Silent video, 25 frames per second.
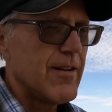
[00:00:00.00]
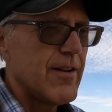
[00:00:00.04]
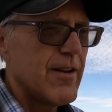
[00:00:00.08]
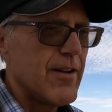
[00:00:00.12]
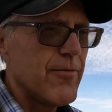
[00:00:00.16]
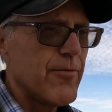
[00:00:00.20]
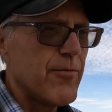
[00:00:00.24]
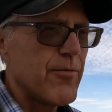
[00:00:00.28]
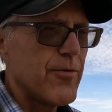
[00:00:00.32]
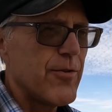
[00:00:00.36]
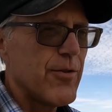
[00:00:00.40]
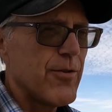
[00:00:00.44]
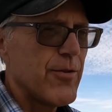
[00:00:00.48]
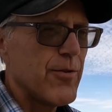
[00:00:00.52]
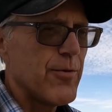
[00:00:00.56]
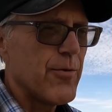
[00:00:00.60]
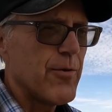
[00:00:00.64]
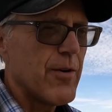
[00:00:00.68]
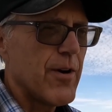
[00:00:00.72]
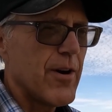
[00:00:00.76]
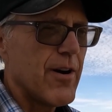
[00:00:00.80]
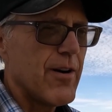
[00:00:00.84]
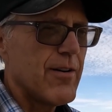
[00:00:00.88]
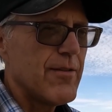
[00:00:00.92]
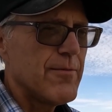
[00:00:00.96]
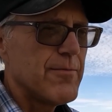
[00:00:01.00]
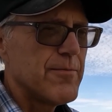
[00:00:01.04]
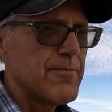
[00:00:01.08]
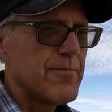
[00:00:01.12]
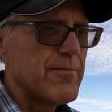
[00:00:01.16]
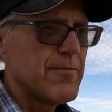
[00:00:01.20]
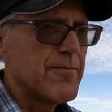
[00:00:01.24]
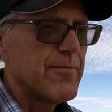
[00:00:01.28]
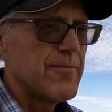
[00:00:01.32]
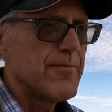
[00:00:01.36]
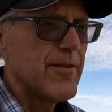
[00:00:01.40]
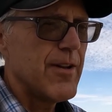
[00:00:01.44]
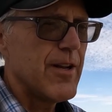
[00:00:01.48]
if you
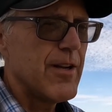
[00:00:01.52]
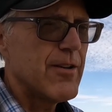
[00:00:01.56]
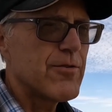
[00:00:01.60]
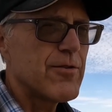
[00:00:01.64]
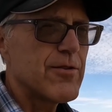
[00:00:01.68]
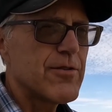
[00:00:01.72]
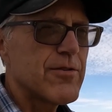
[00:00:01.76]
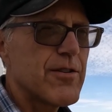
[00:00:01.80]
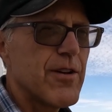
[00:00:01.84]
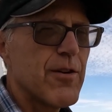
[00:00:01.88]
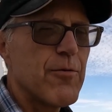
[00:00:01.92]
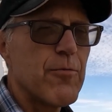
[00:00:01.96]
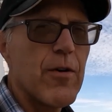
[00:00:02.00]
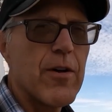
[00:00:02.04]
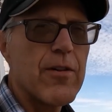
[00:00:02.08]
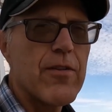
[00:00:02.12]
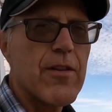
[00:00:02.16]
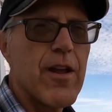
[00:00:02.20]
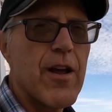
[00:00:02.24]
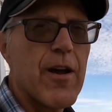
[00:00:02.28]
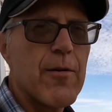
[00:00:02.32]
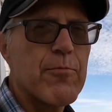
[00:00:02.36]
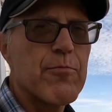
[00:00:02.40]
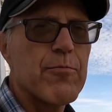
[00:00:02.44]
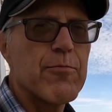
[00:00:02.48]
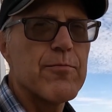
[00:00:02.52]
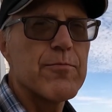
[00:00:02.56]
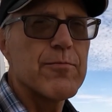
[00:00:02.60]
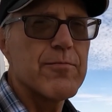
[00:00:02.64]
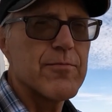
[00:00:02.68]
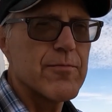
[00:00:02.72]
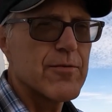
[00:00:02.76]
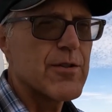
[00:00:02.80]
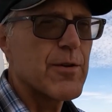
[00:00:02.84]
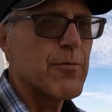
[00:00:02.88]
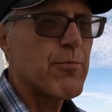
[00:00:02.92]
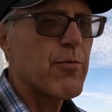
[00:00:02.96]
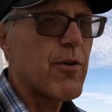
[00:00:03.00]
interested what that
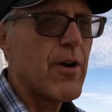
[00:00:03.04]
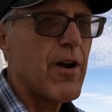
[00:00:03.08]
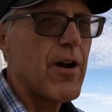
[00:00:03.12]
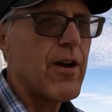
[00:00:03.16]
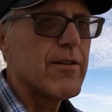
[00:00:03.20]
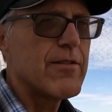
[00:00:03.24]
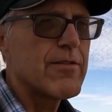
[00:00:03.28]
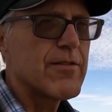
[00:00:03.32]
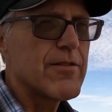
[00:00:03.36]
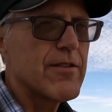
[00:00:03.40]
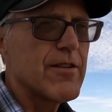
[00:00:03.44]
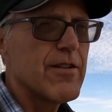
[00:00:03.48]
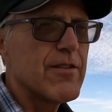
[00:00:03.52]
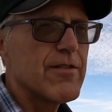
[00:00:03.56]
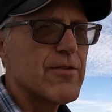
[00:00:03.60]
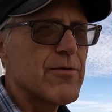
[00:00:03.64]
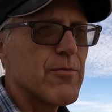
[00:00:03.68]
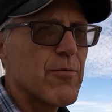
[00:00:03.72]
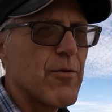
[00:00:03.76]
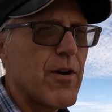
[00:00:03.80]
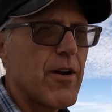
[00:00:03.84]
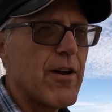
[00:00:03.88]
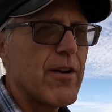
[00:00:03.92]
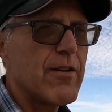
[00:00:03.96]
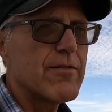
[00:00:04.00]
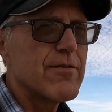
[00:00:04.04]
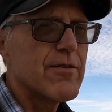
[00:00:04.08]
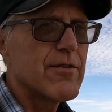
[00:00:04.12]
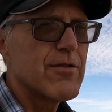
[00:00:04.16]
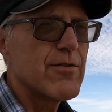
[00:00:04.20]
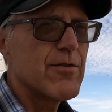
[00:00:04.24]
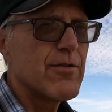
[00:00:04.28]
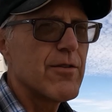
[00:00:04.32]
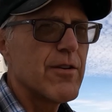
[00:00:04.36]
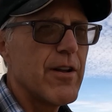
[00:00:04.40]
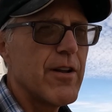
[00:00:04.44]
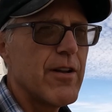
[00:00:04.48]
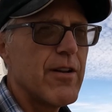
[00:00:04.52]
surprise is, why
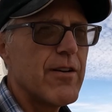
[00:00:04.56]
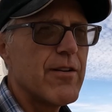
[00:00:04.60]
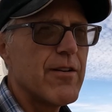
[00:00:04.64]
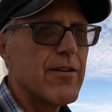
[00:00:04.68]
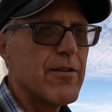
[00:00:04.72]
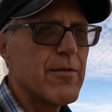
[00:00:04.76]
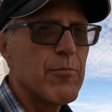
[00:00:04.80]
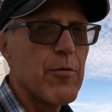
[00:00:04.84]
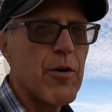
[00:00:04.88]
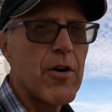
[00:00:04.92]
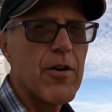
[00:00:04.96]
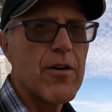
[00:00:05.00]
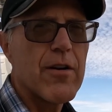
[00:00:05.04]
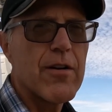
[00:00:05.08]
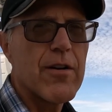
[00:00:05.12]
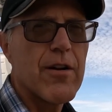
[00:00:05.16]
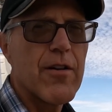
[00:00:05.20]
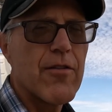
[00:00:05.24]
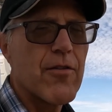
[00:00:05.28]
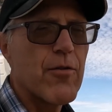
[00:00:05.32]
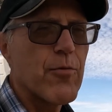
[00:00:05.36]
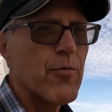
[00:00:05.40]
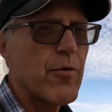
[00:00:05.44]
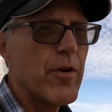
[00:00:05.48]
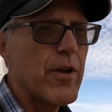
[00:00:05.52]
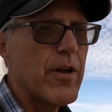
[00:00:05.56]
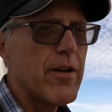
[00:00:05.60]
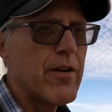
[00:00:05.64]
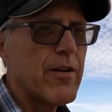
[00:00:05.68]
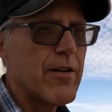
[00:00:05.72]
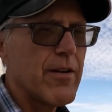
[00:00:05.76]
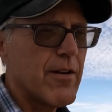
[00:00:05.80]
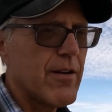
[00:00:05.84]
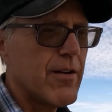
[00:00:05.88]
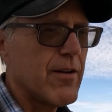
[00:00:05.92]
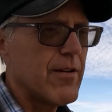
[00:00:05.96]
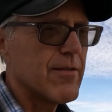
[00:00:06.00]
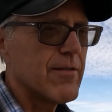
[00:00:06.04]
tune in about another
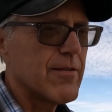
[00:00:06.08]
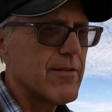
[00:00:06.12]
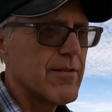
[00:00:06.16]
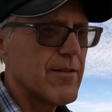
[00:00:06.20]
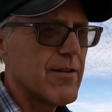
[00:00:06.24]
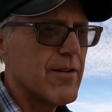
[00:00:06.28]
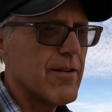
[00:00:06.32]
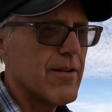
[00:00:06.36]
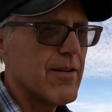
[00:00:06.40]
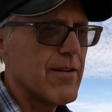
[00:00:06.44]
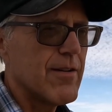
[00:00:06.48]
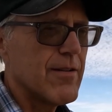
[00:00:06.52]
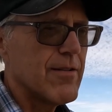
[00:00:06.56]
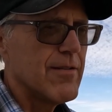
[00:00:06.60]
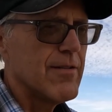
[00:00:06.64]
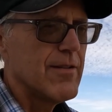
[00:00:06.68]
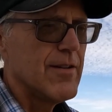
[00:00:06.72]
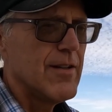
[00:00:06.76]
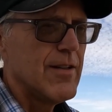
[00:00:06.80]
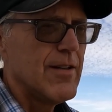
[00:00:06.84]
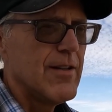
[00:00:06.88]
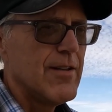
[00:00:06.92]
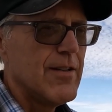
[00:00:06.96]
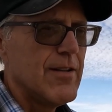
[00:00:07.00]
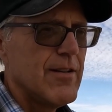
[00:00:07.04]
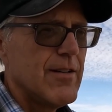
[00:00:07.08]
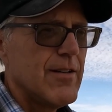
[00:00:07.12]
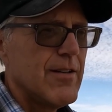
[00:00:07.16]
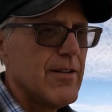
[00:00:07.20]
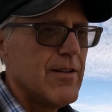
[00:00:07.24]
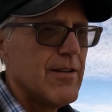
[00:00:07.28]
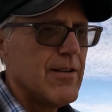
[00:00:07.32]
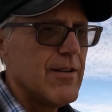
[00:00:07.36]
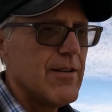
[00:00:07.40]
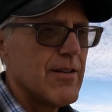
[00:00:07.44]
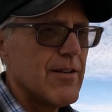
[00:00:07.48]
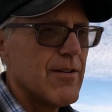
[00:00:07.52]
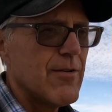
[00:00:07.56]
week, and
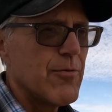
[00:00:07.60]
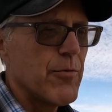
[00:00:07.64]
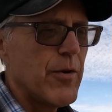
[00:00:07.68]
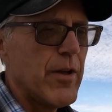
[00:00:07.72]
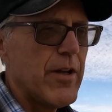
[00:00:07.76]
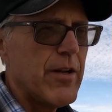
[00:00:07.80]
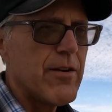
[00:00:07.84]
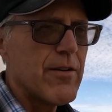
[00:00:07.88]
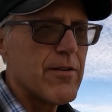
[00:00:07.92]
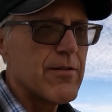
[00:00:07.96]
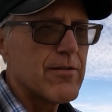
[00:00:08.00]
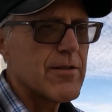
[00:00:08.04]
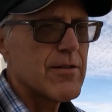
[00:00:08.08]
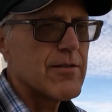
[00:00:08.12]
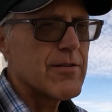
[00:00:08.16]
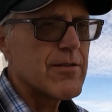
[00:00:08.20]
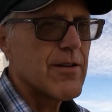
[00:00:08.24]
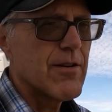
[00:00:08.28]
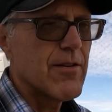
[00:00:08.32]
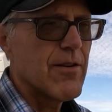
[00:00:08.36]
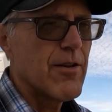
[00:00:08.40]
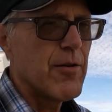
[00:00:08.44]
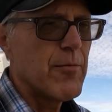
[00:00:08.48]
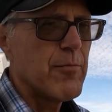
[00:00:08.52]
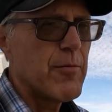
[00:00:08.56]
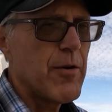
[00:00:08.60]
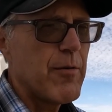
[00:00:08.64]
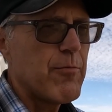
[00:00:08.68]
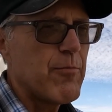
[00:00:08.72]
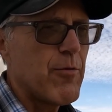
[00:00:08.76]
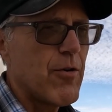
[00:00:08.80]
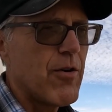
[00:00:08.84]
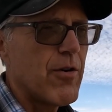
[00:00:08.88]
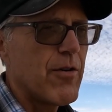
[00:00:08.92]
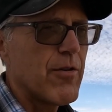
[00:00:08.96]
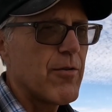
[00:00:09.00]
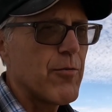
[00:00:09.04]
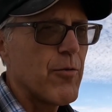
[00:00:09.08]
a week or just a little bit
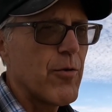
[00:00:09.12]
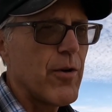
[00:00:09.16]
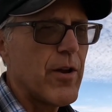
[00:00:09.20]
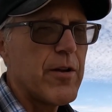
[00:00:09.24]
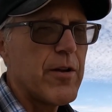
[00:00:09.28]
more than a